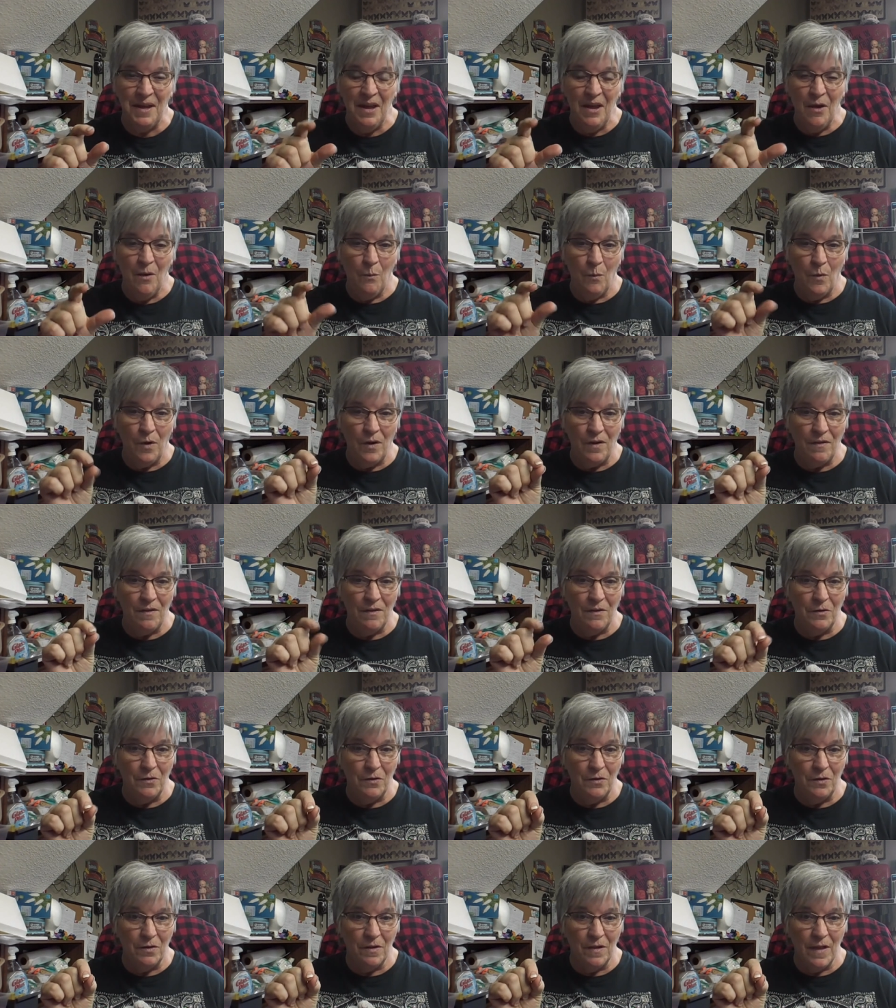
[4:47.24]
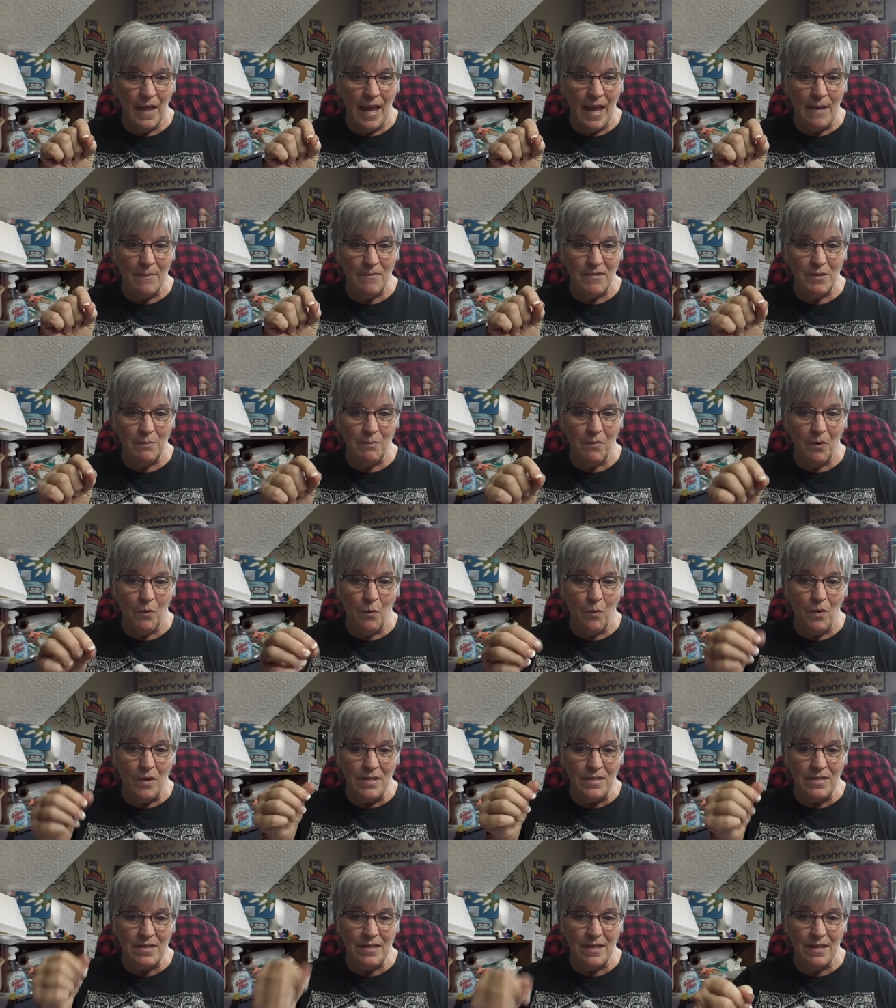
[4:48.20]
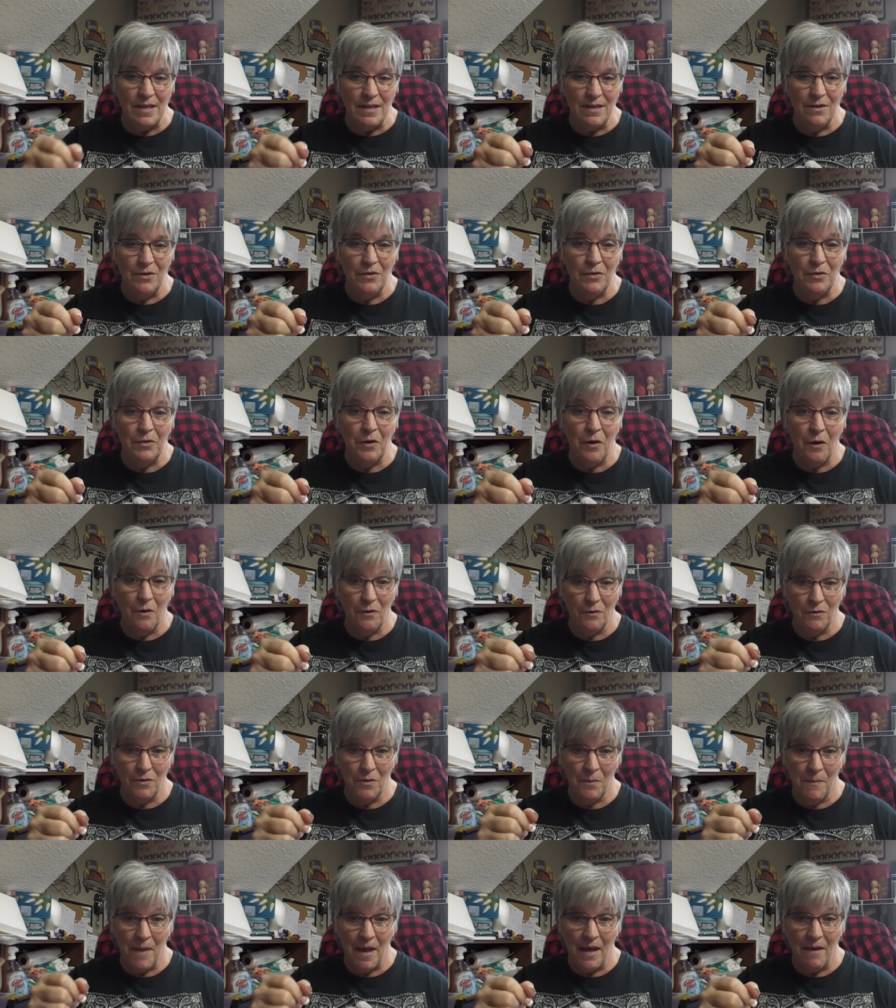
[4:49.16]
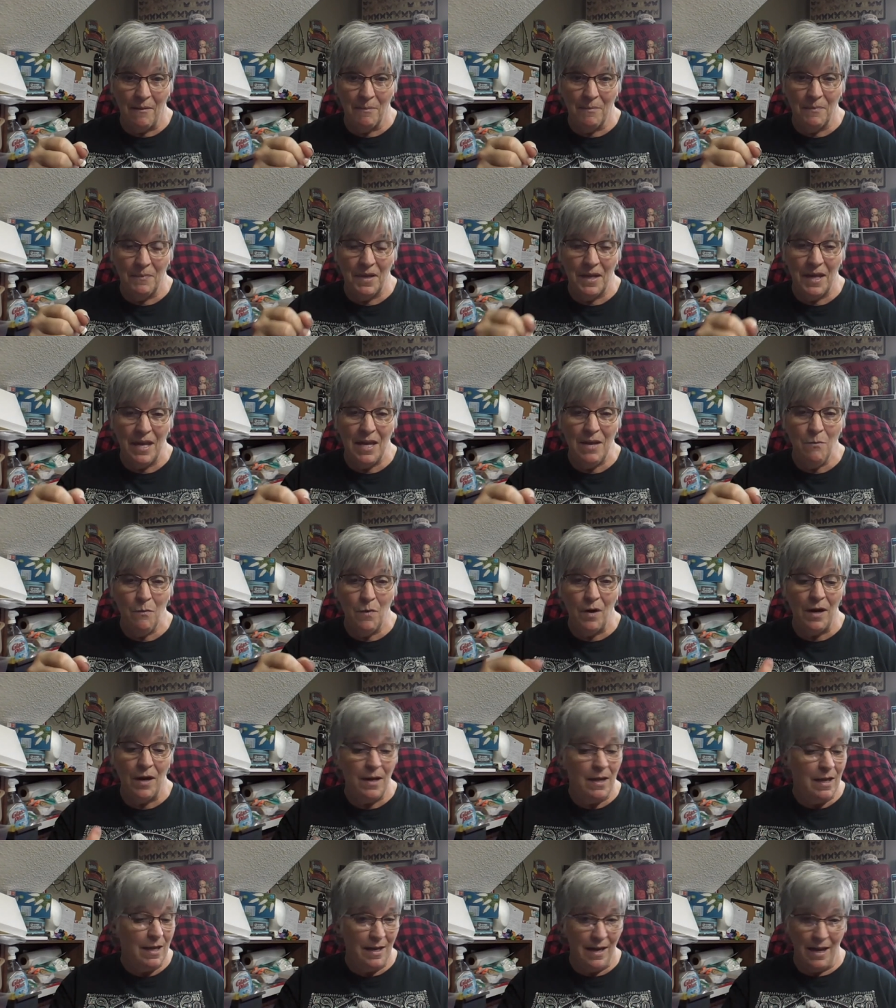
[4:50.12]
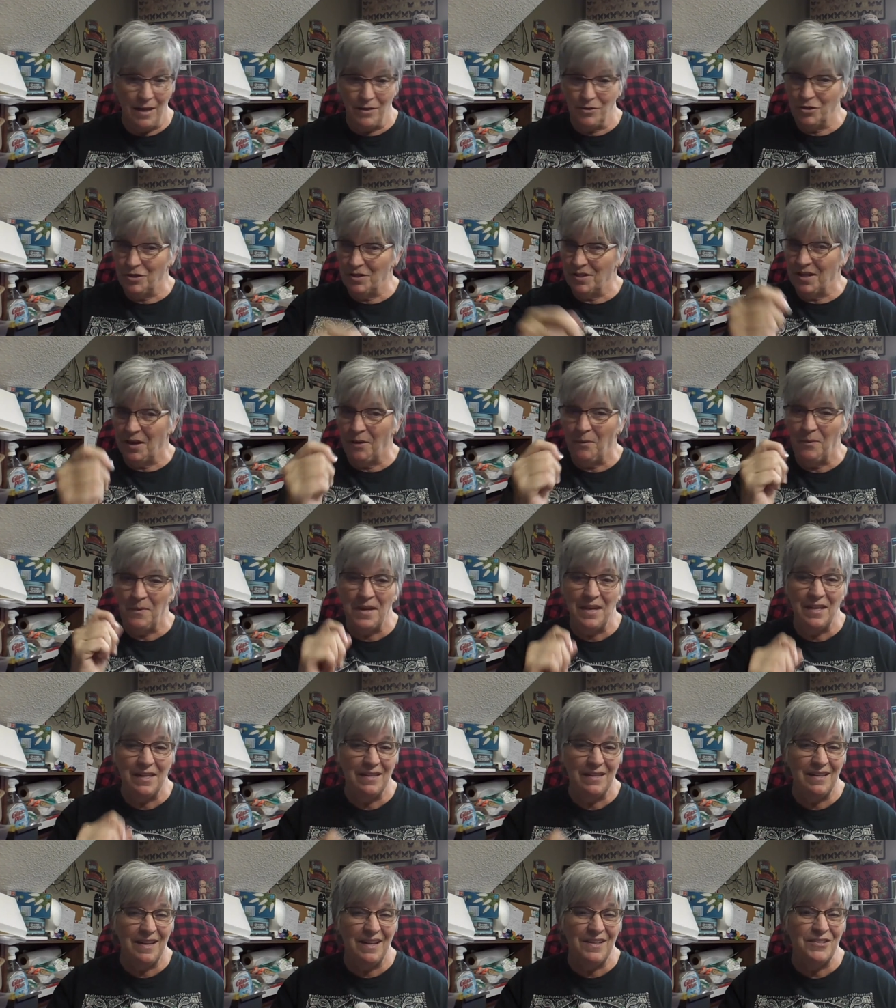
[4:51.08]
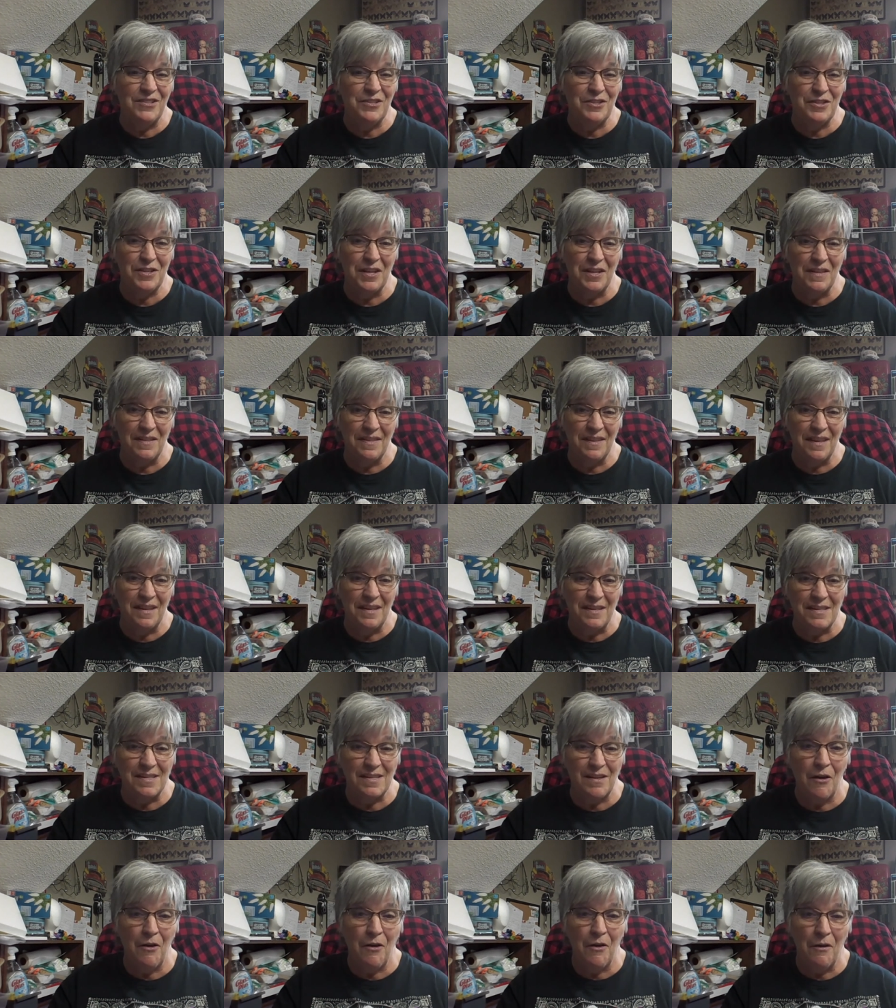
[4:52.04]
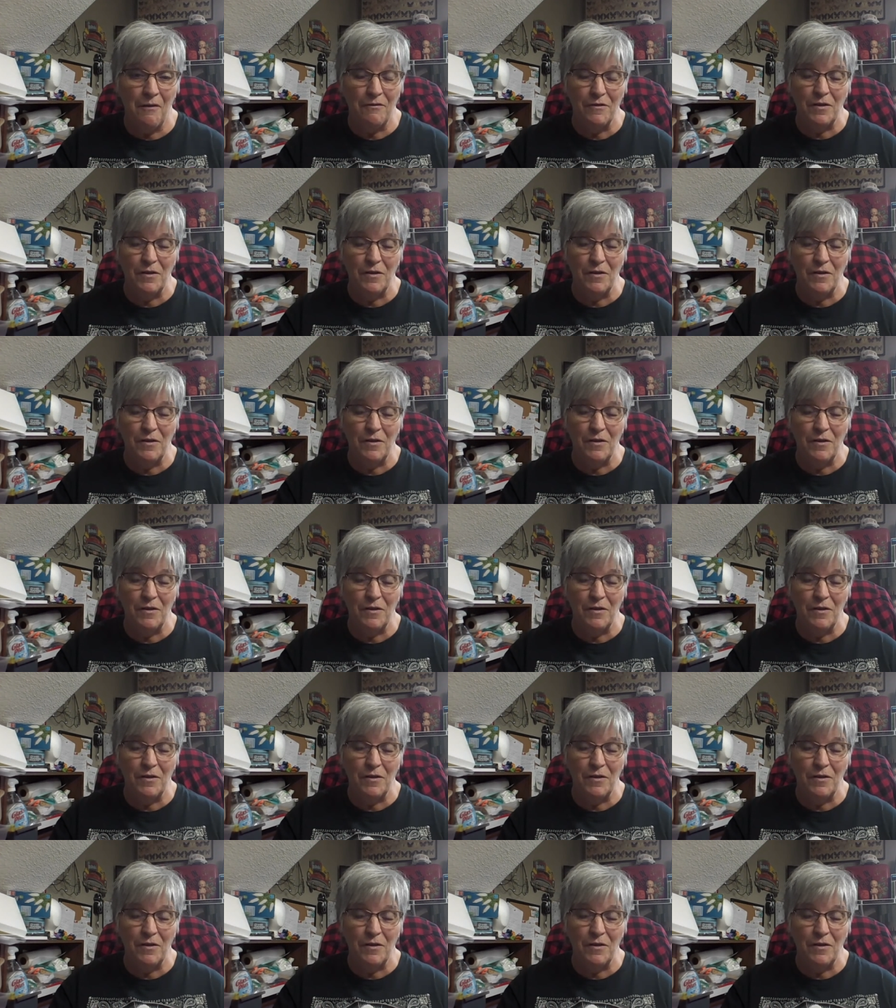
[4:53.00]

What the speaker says: one of the little collapsible ones that hook onto my key ring, and I just go in and I just cut things off.